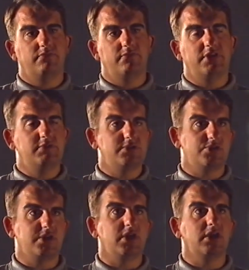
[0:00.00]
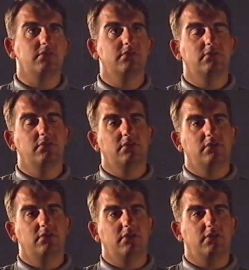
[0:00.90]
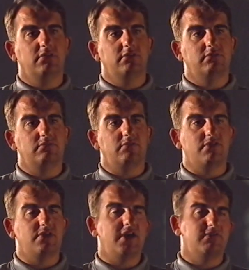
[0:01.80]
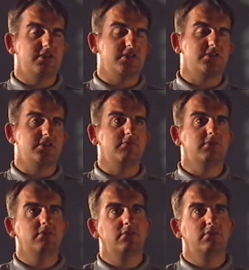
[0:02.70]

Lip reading: He'd been drinking, rather heavily it seemed,